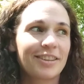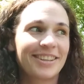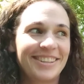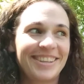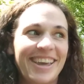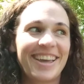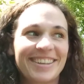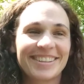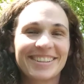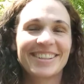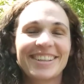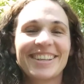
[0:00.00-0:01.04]
Yeah.
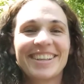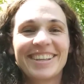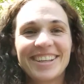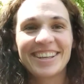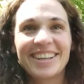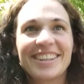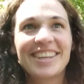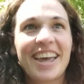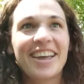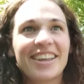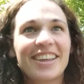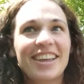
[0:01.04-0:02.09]

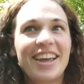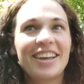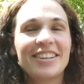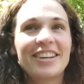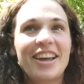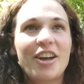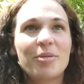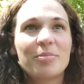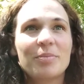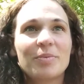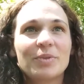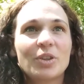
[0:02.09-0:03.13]
Yeah. And
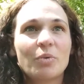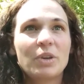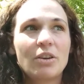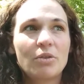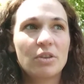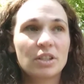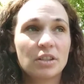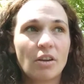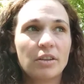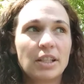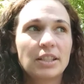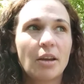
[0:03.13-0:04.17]
so we go to the Salt
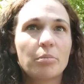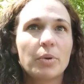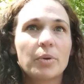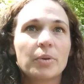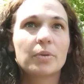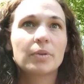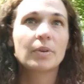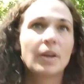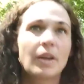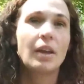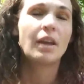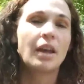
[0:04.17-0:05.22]
Lake Temple
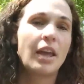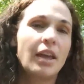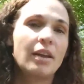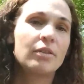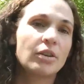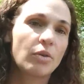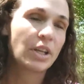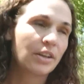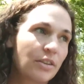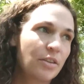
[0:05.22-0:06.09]
and go down to